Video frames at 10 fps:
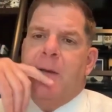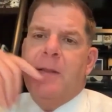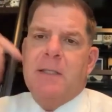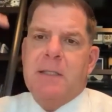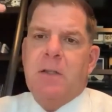They're
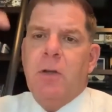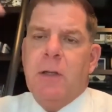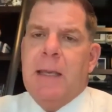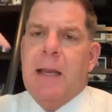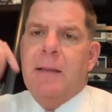still
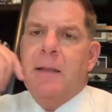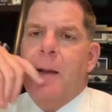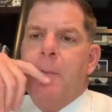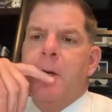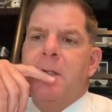looking at the
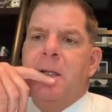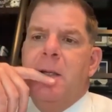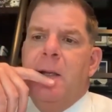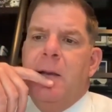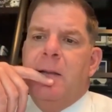numbers, and
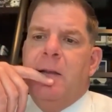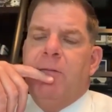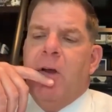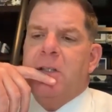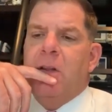they've
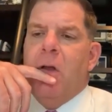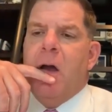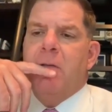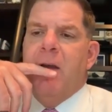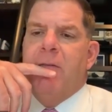lost a lot
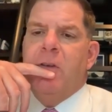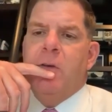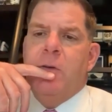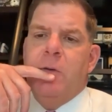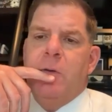of revenue
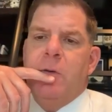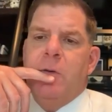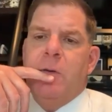due to